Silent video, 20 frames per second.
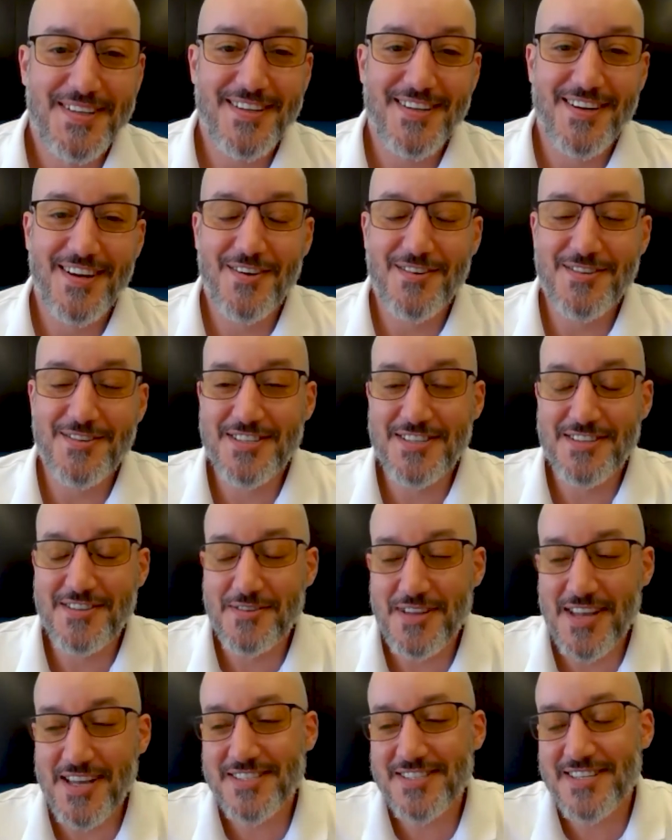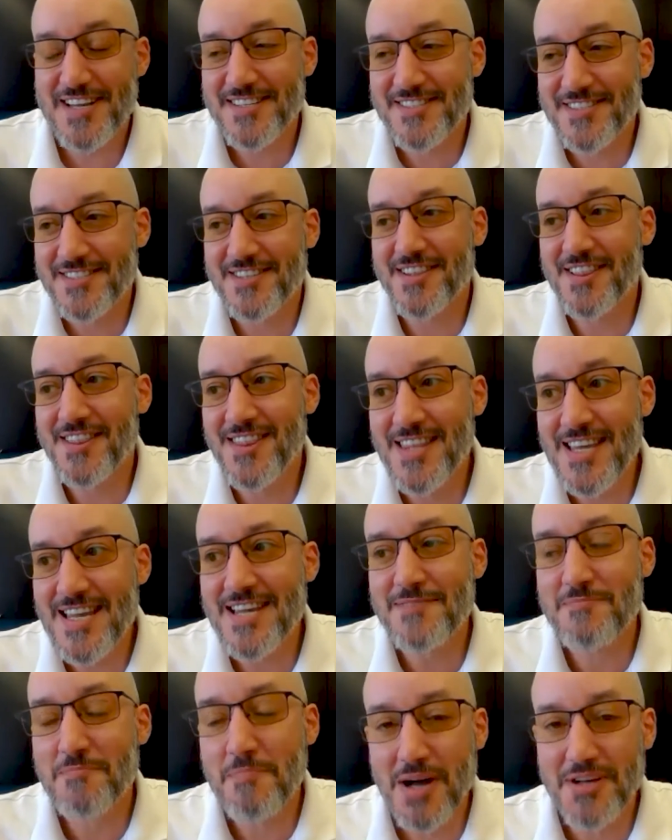It's
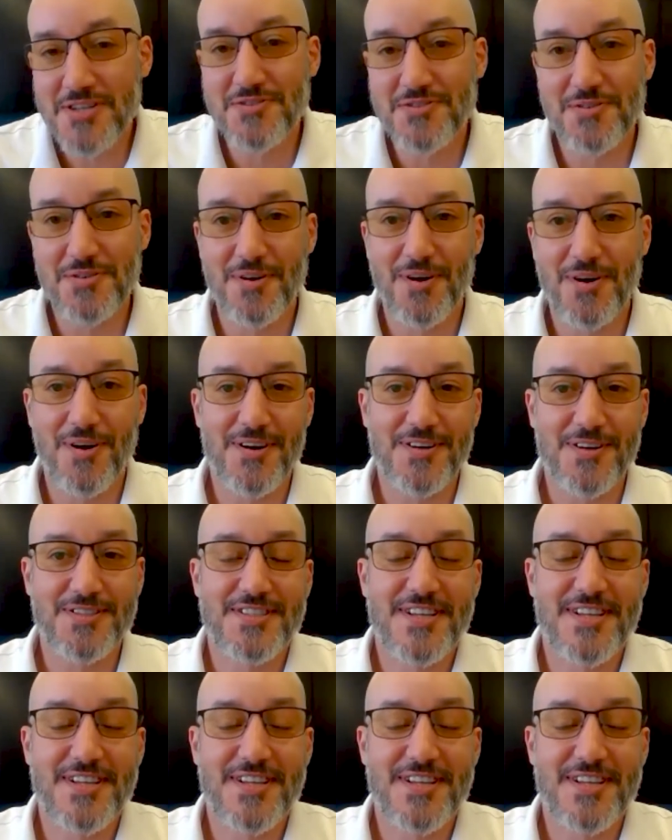the muscle car.